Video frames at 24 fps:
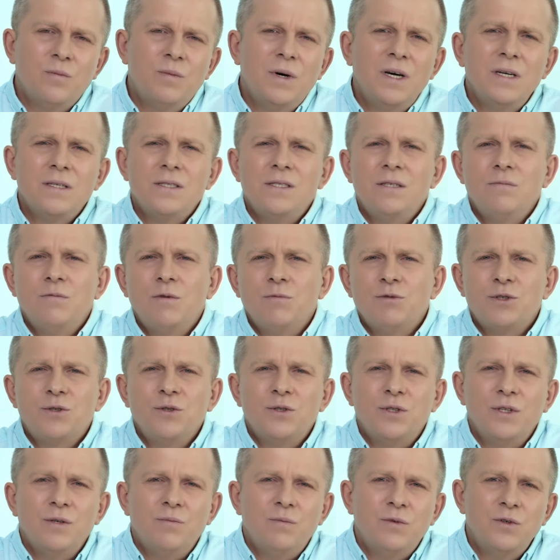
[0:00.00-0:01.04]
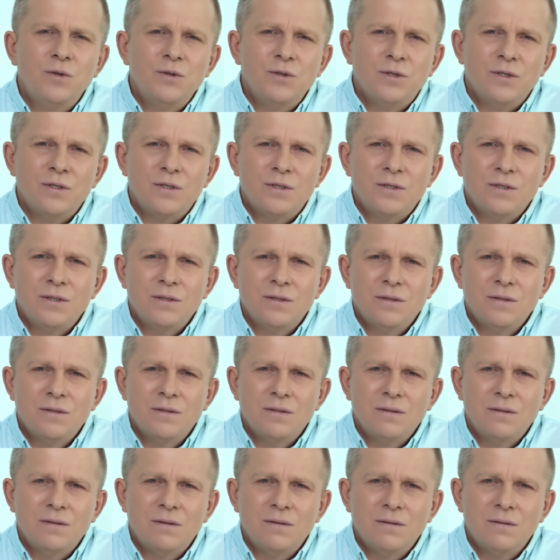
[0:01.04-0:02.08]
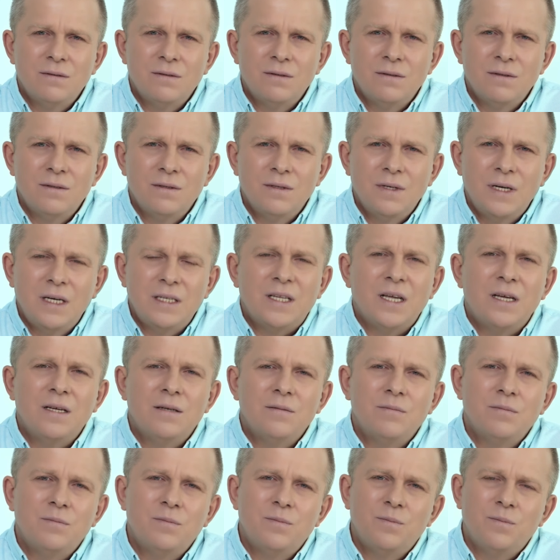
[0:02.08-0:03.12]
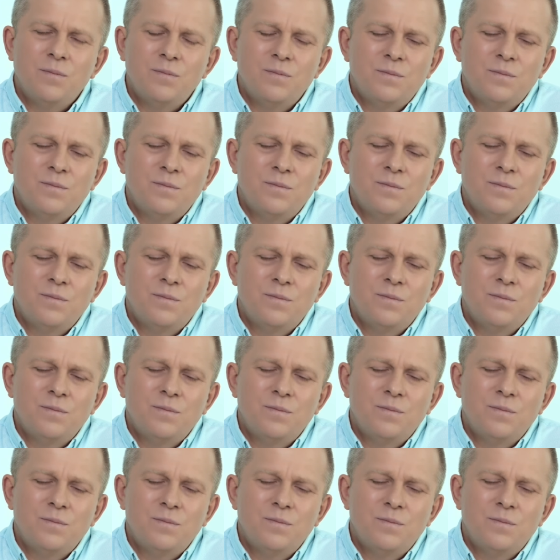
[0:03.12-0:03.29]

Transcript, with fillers: the most we can do is